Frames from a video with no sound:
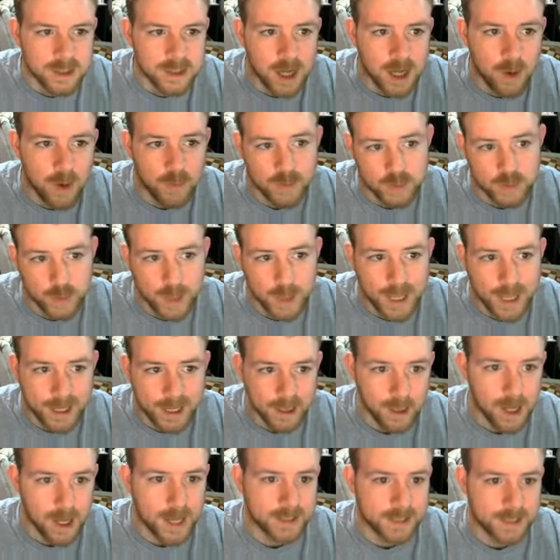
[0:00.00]
Which we like
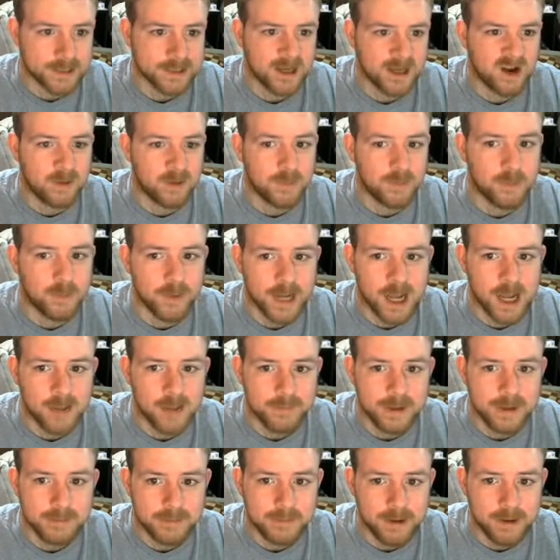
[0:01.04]
a lot. But we got a
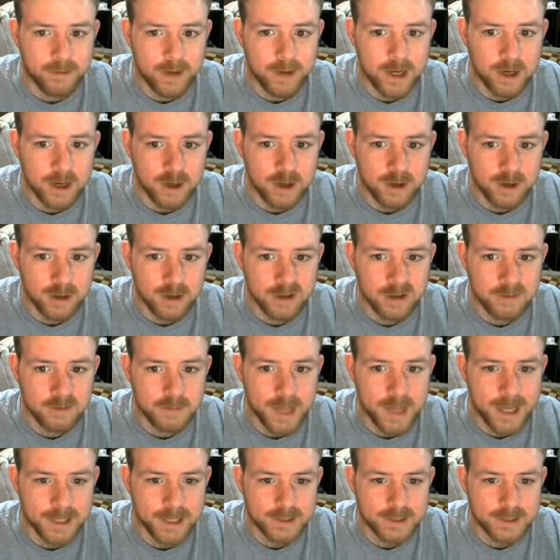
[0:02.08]
big mirror here, black